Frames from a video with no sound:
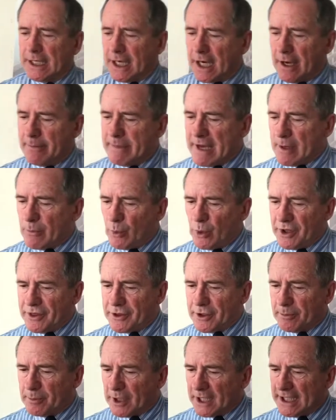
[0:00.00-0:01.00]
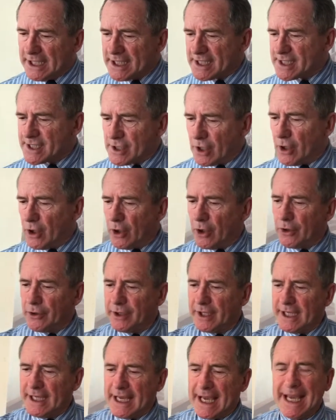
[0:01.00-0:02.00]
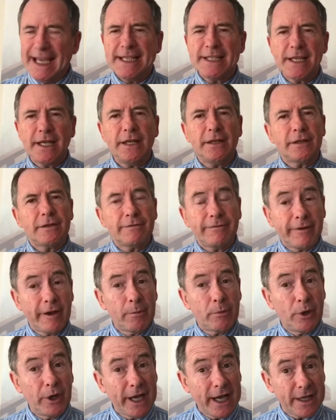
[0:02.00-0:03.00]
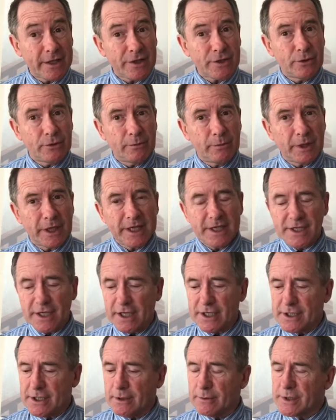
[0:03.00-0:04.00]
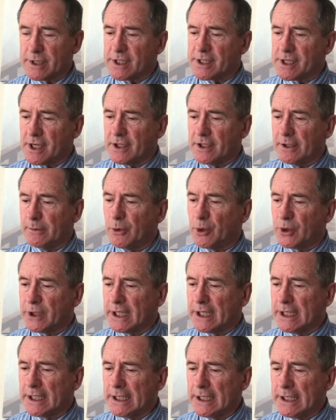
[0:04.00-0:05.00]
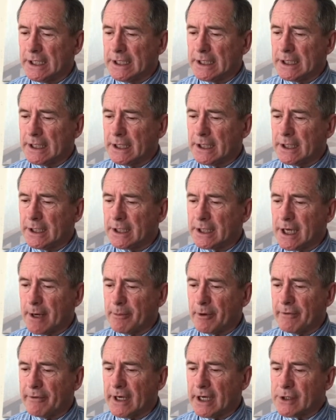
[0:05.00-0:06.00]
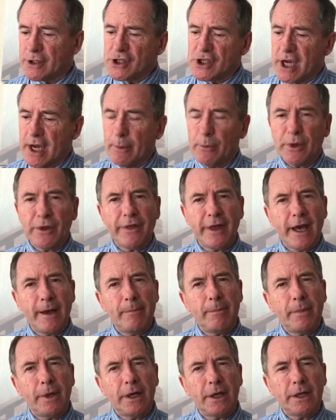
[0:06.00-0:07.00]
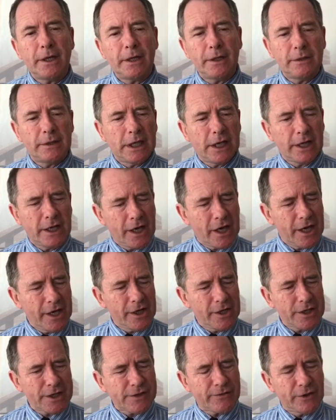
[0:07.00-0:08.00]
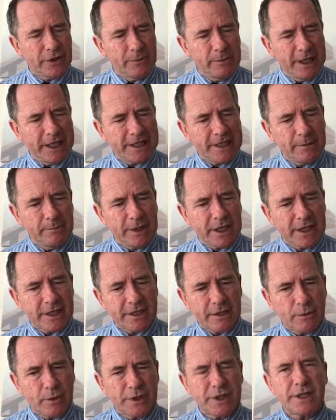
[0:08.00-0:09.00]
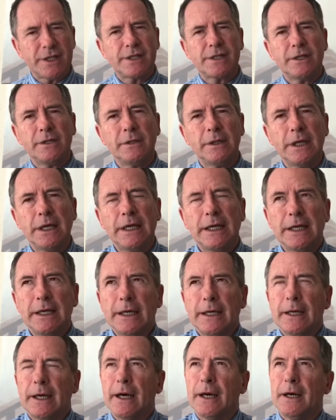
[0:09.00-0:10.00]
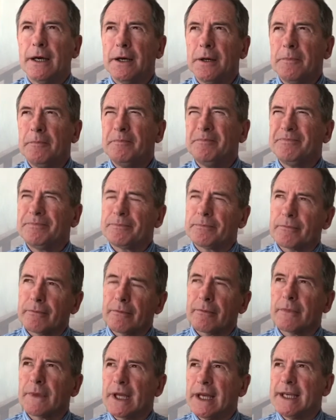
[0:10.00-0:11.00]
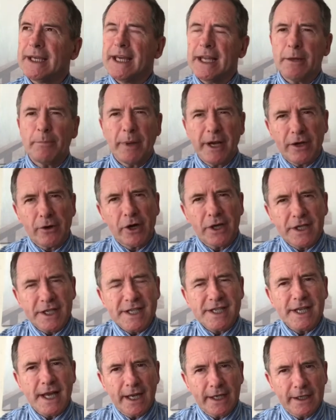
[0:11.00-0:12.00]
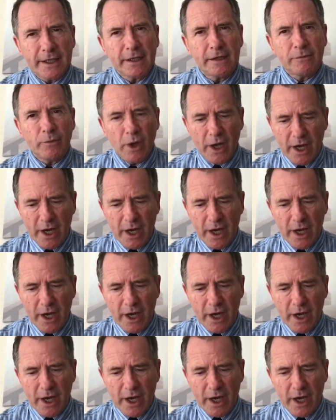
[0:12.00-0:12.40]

I met with the police on the 18th of February at Taunton Police Station. It was a Sunday morning. Uh, a couple of hours chat with them. Uh, I, I, asked for the meeting because I wanted to um, get a better understanding of